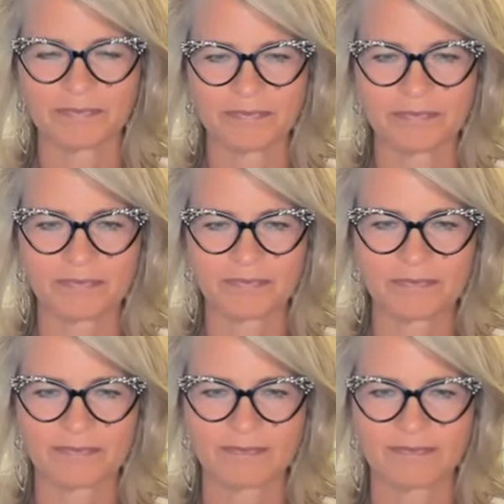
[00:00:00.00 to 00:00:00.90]

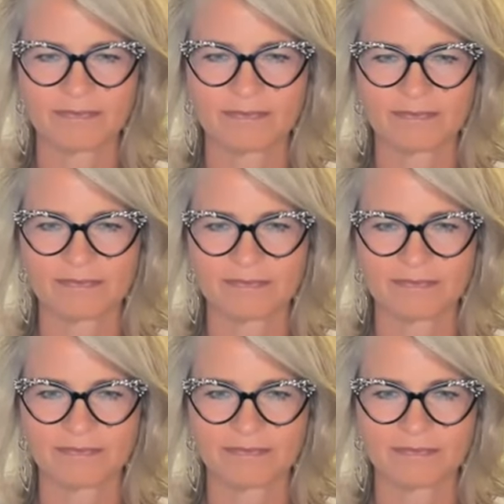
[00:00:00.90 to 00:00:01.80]

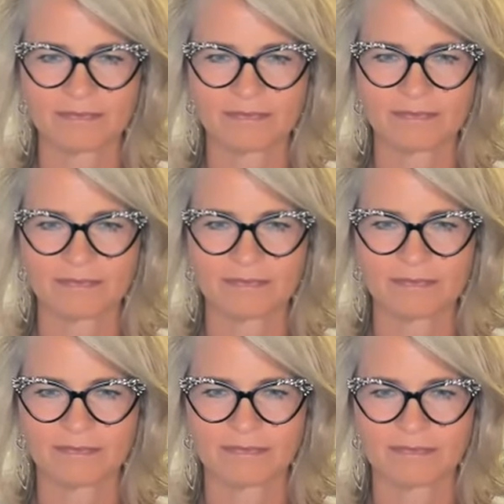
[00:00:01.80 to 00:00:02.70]
(not speaking)